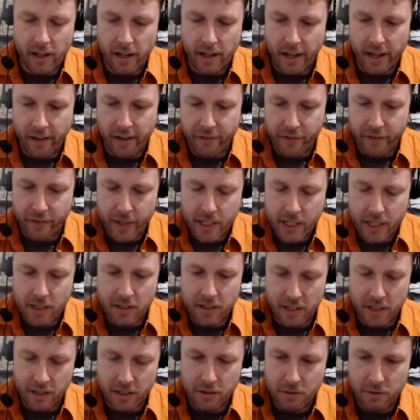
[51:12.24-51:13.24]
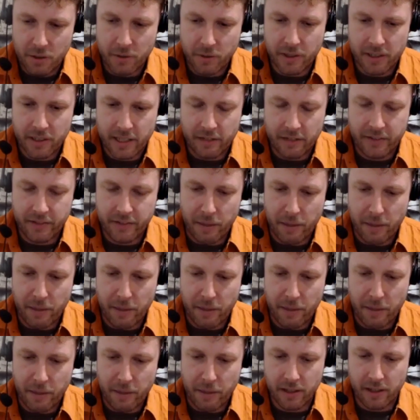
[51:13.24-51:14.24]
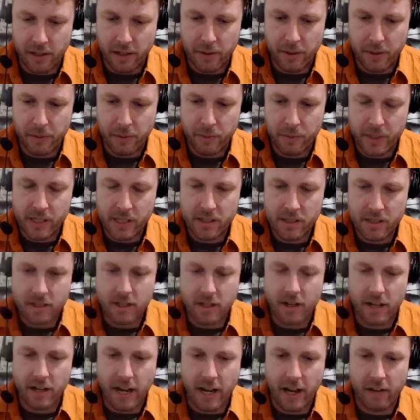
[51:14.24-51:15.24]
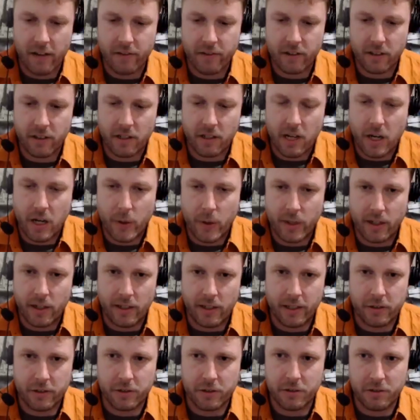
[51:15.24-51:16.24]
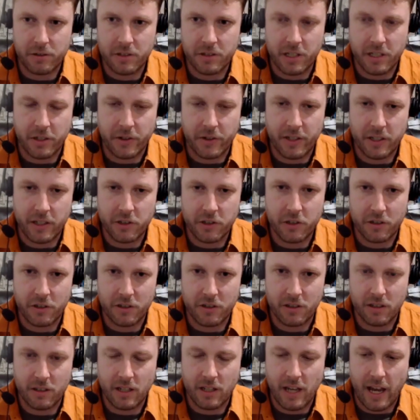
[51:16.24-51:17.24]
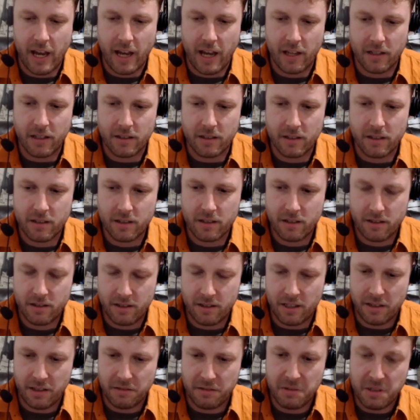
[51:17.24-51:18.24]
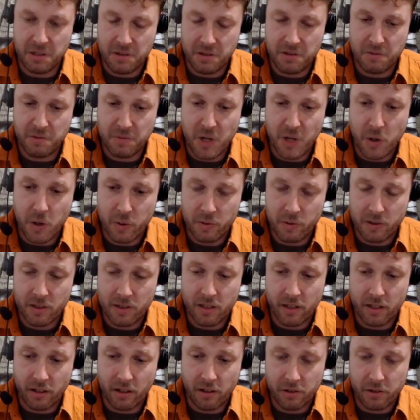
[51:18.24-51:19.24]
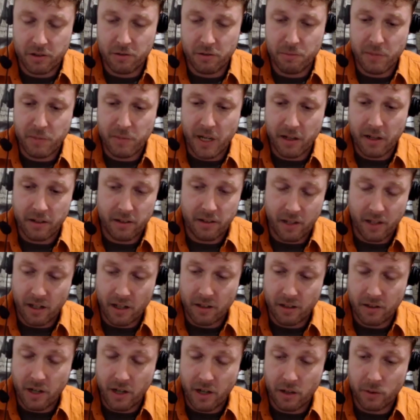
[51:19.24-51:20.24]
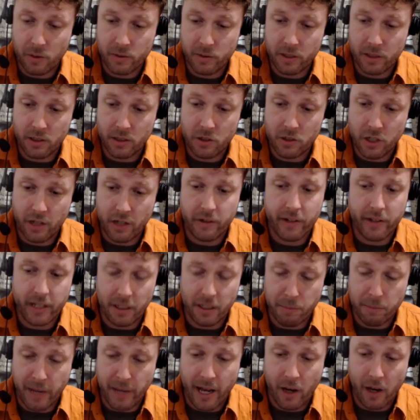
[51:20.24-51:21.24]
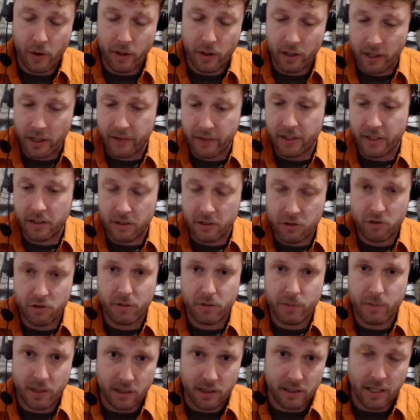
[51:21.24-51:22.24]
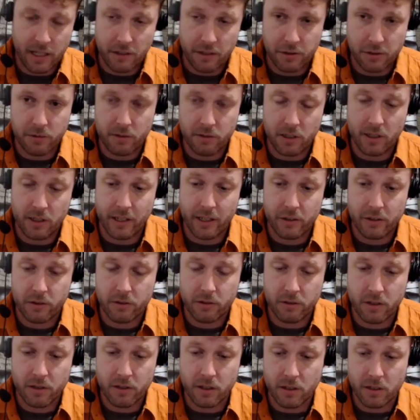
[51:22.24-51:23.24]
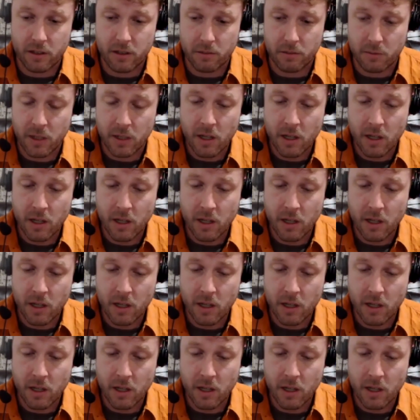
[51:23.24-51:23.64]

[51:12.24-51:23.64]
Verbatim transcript: if we continue going down that path, and then we start having our electrical generation as these nodes that are also not only generating power and then distributing that through the electrical system.